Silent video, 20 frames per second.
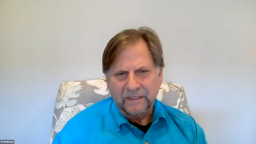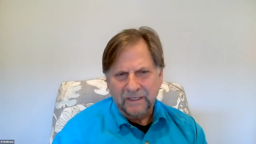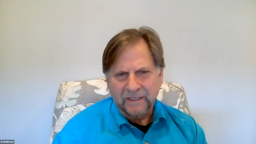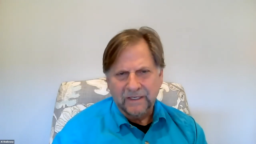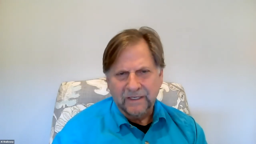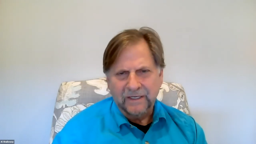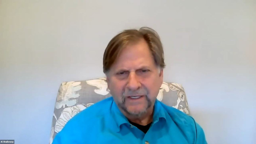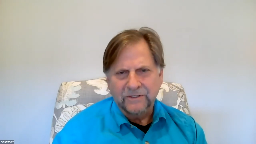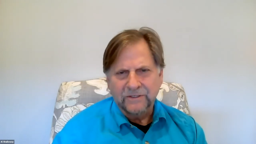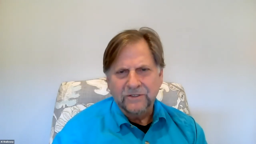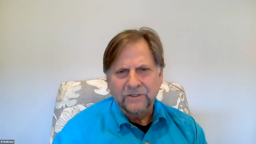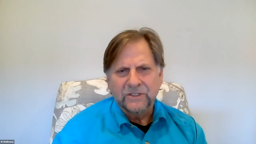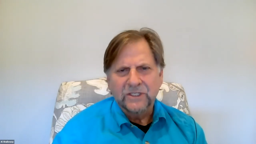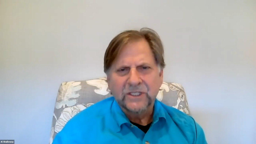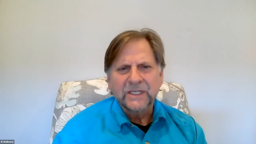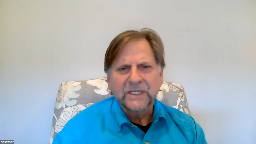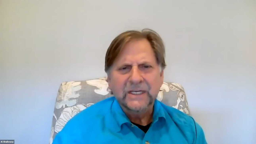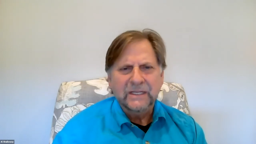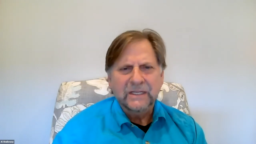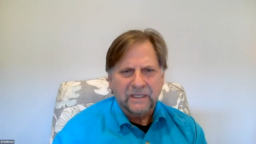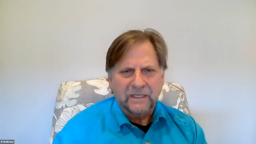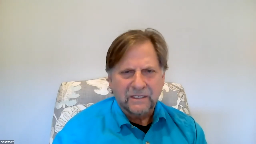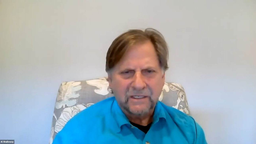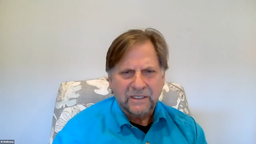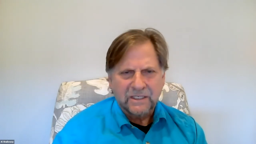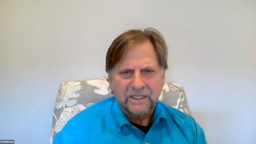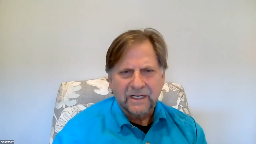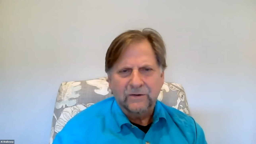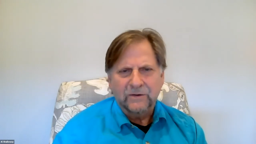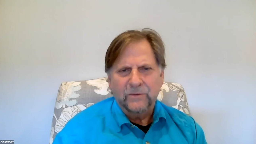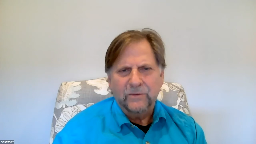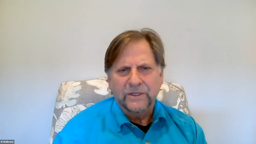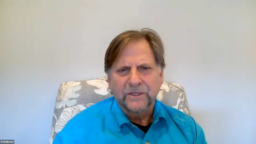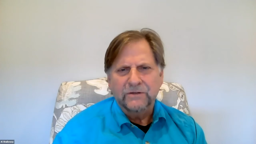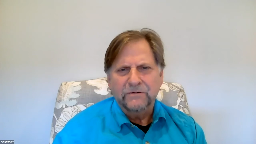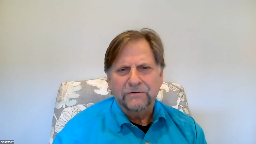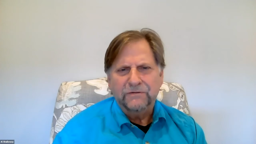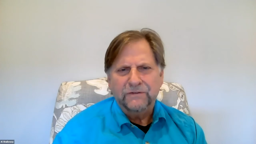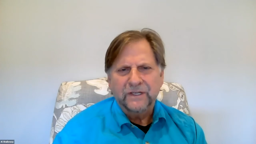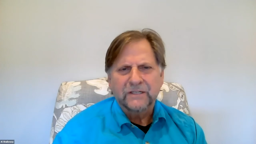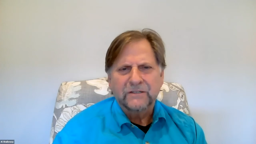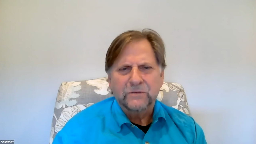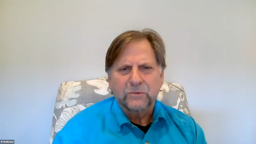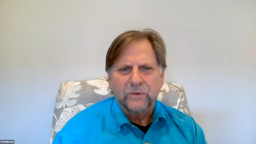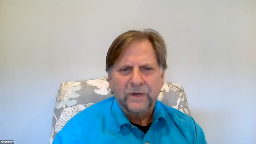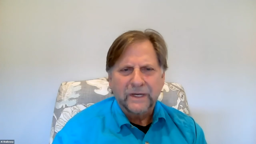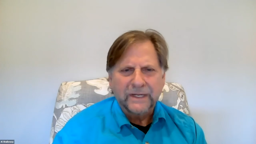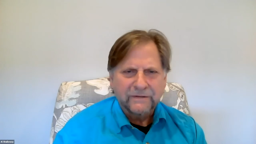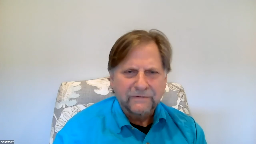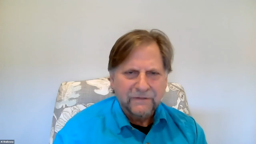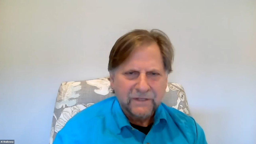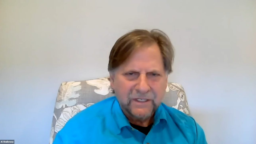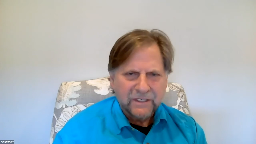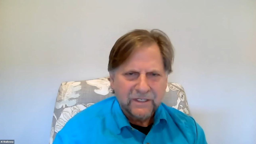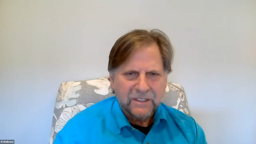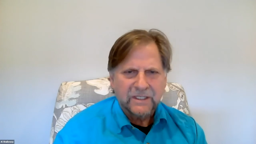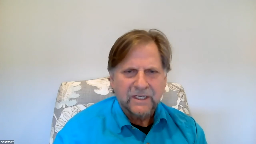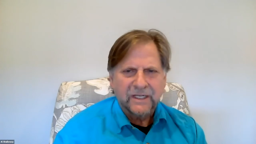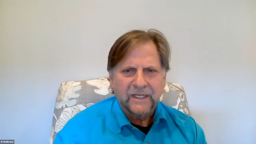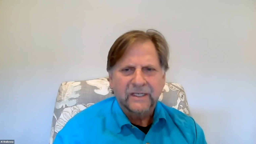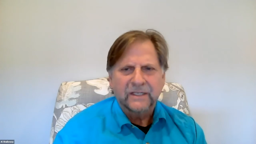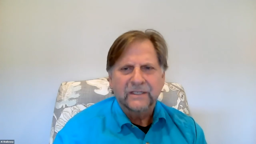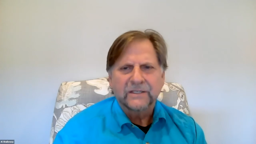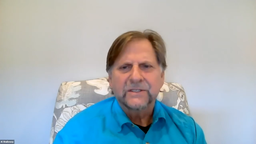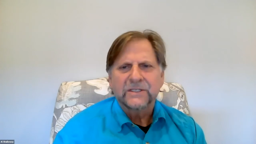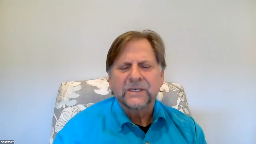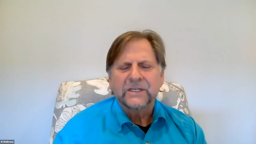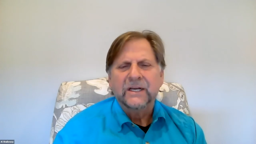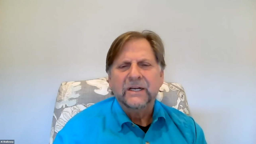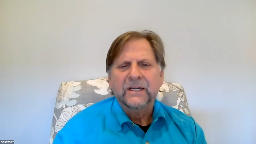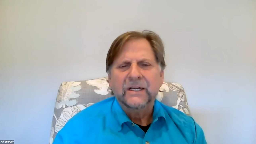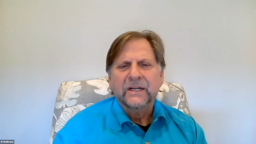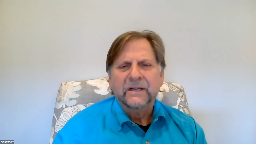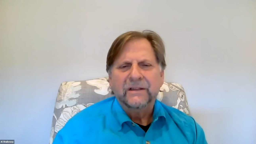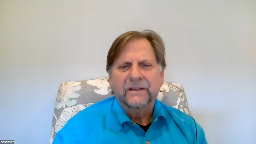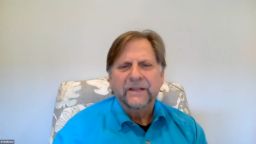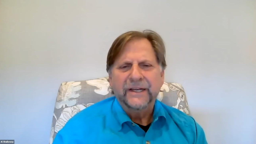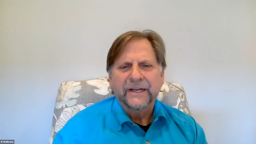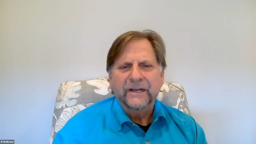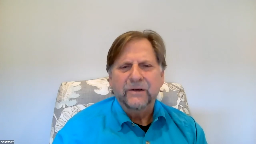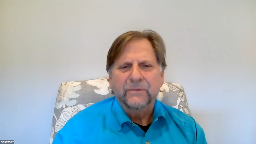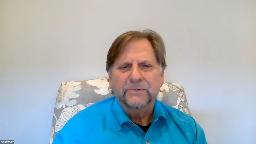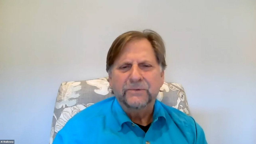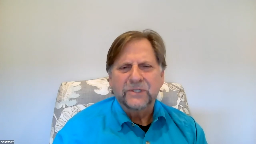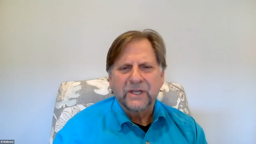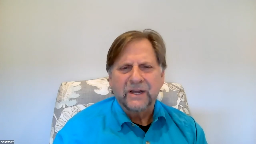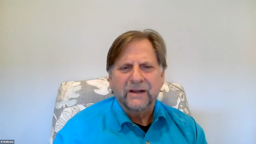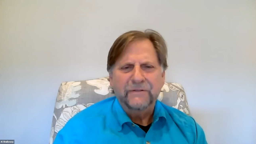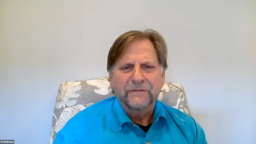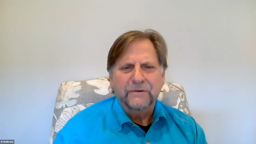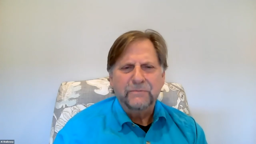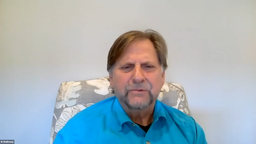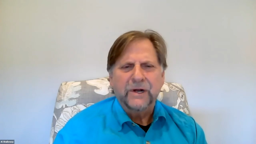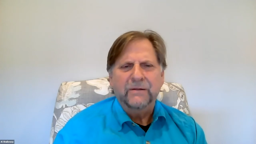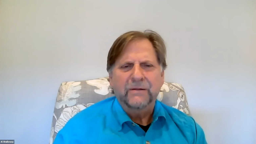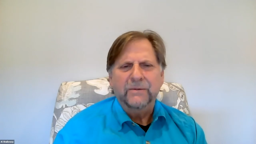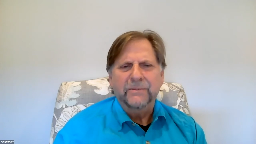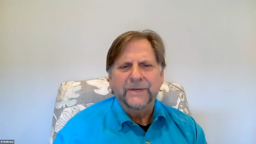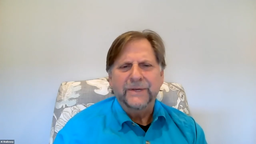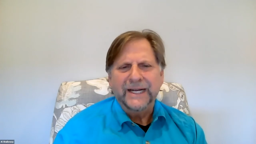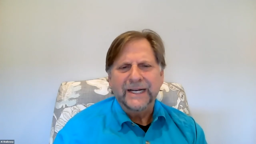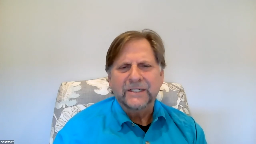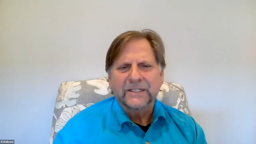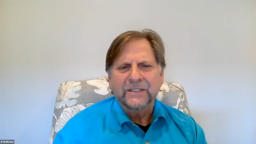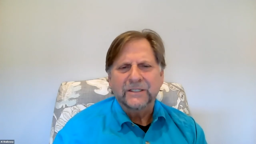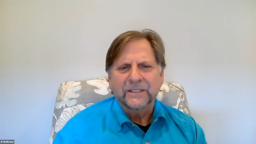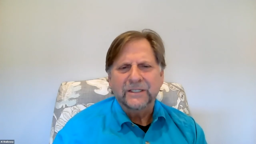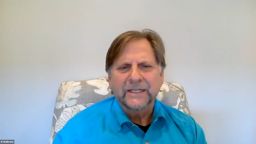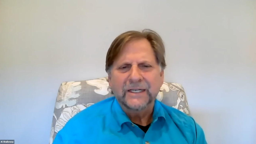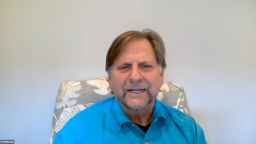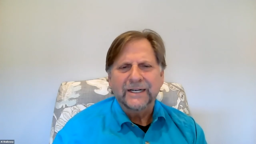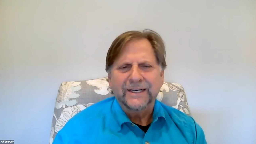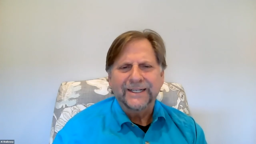And you'll see this, that when you fix one of these things that helps solve the problem, it actually